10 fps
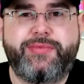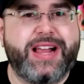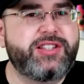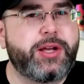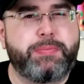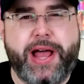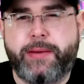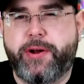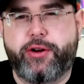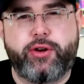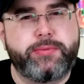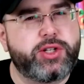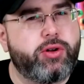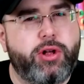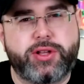It's like blackberry
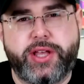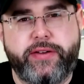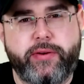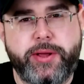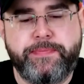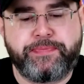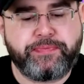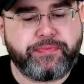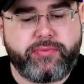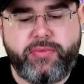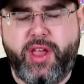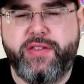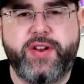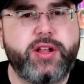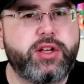creamsicle all day for me. The
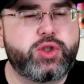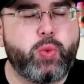vanilla is